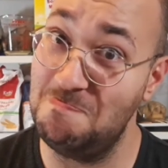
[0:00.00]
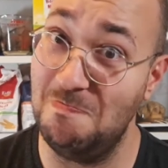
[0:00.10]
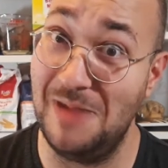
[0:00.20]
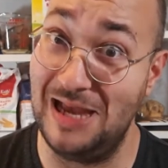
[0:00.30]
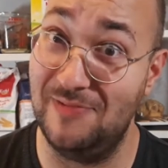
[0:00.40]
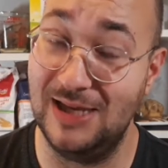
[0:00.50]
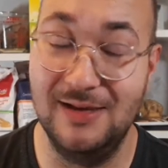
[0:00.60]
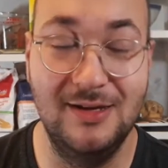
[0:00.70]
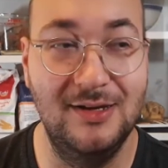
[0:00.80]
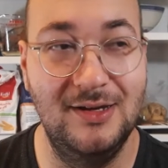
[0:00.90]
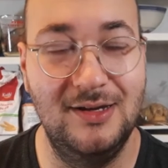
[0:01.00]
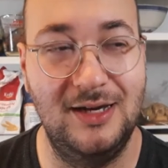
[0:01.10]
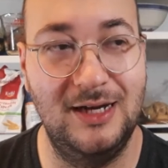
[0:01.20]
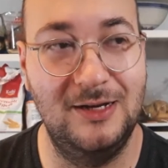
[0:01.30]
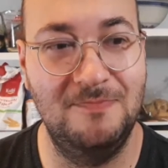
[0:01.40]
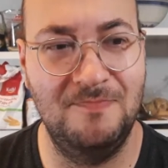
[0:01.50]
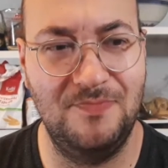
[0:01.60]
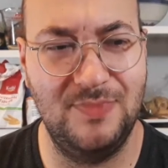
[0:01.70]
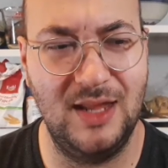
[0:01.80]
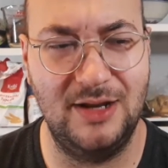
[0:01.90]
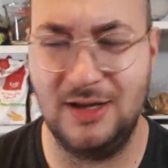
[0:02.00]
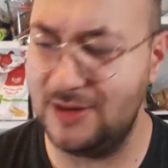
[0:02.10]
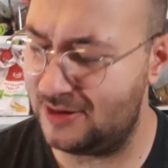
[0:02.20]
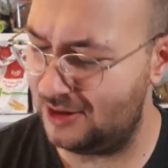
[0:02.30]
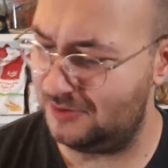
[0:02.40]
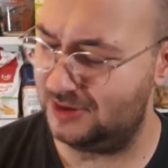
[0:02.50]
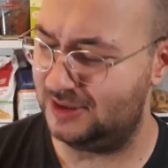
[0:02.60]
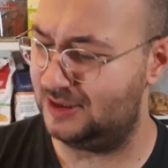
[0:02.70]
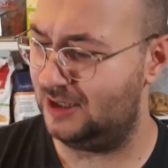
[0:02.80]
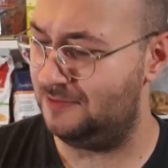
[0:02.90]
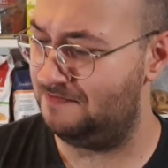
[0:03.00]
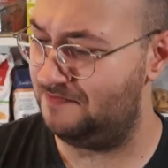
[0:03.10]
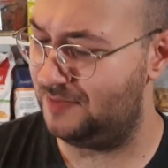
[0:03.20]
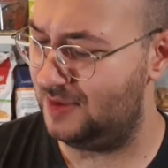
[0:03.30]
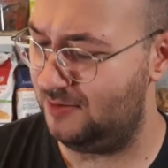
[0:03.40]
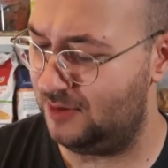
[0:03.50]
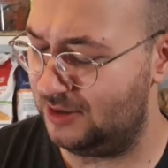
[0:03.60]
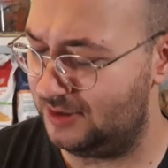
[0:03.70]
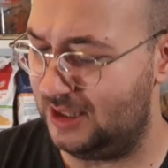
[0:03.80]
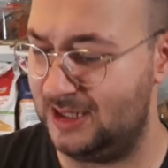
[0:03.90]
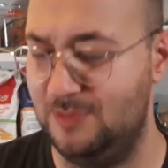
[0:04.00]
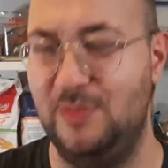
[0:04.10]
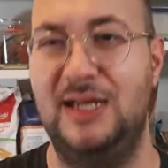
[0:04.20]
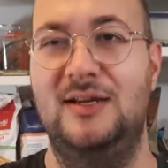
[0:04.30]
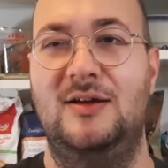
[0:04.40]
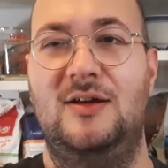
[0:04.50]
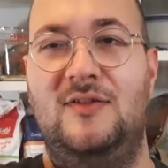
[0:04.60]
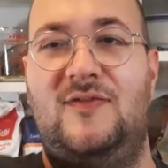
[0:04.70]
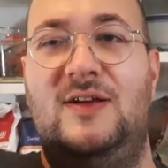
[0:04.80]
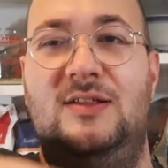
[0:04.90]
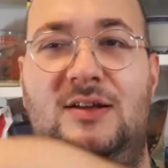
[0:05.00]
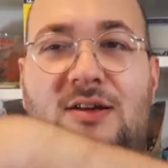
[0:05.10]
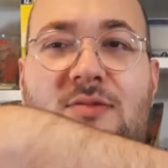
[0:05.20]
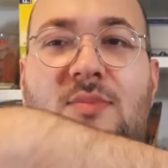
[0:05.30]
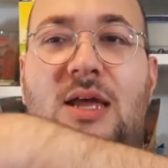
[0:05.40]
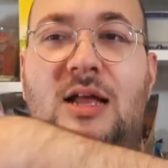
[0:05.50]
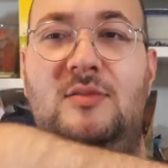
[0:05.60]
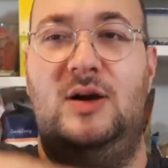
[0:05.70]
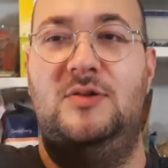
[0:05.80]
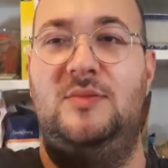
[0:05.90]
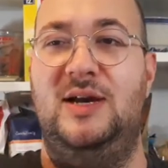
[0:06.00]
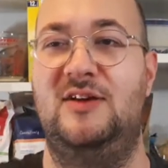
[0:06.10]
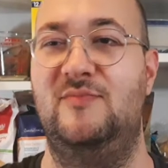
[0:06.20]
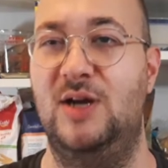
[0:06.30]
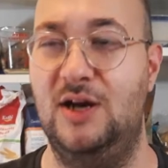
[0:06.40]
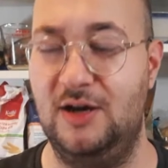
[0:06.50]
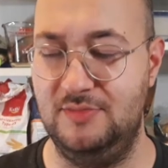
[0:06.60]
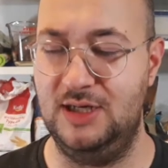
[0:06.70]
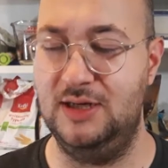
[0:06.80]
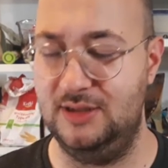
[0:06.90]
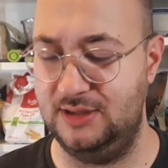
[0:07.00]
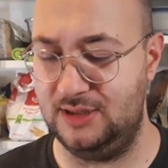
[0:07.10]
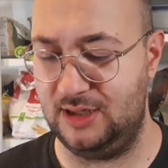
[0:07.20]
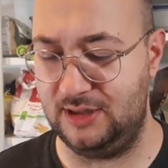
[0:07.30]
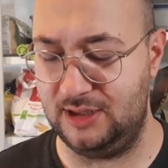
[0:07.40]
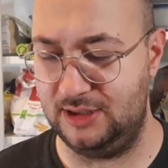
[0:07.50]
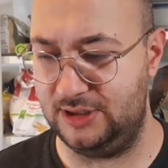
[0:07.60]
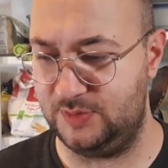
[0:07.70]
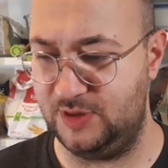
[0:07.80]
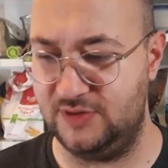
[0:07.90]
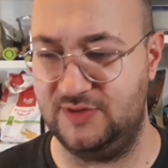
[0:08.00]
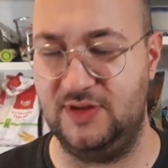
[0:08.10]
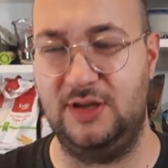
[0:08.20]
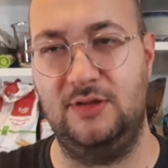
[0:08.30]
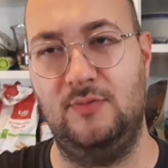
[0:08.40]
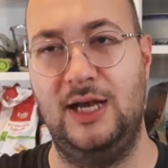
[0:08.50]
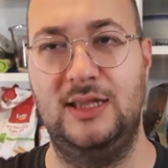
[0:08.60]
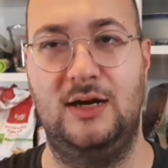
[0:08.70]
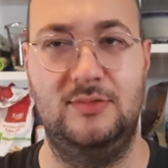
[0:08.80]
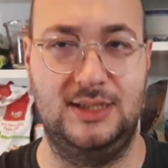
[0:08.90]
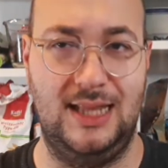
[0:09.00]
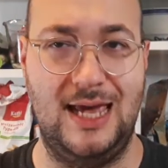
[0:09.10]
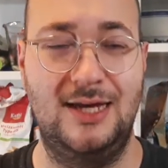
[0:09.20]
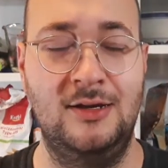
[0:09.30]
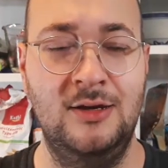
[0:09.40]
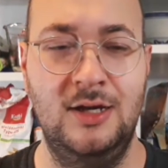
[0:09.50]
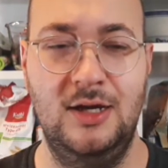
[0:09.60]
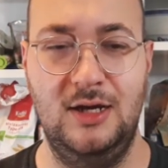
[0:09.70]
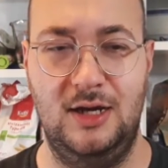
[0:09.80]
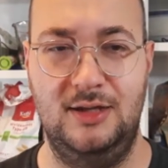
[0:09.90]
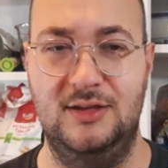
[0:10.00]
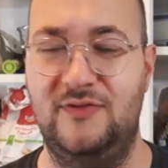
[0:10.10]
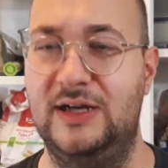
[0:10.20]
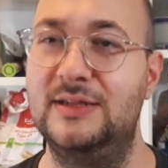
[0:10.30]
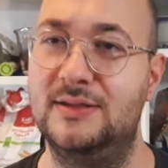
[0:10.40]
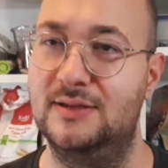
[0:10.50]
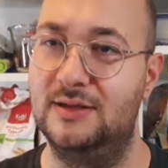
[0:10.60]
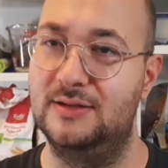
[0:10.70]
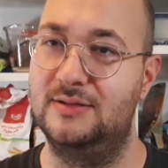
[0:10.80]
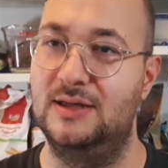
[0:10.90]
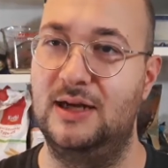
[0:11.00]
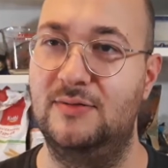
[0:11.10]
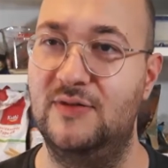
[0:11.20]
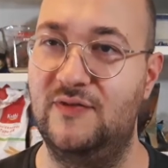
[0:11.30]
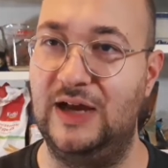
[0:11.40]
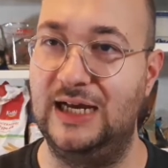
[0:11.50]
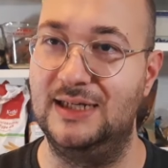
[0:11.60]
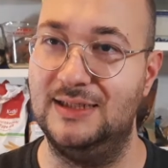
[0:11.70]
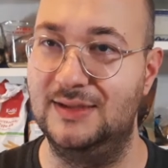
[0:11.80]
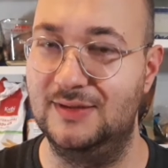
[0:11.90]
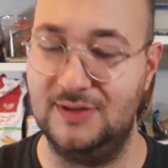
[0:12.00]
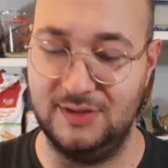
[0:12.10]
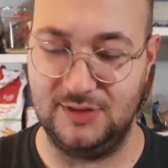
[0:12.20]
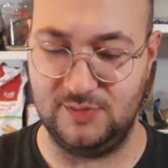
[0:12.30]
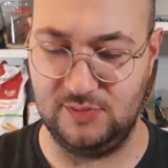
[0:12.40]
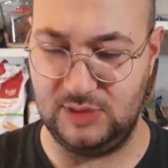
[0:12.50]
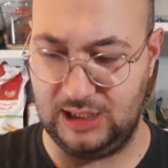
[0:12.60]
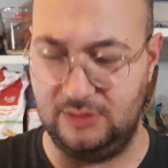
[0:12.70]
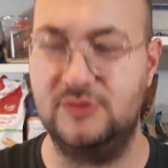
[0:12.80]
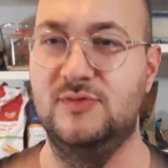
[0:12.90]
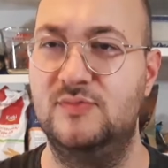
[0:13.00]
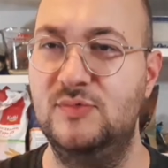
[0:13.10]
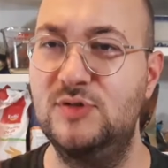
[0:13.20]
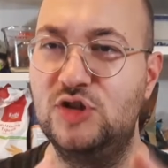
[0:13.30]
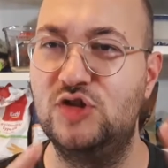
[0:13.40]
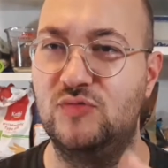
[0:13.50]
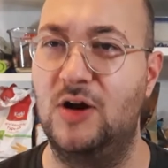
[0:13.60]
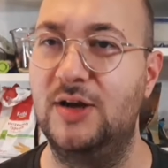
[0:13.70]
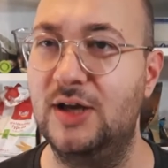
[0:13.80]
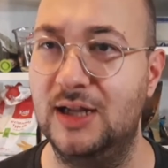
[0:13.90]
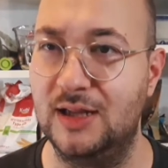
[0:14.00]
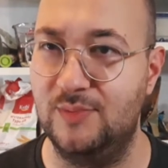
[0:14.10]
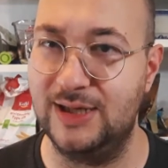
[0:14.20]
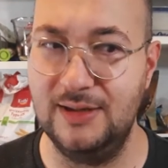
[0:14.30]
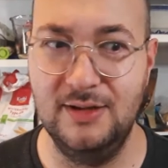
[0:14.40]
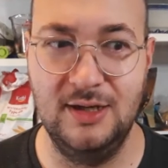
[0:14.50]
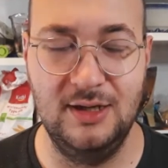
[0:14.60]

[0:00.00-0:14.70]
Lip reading: Maybe. Another thing was when I was laying in bed, I felt like my elbow in the back of my arm. And I think just because of like the way that I was laying and the fact that like, you know, the fat is you know, sort of shrunk a little bit.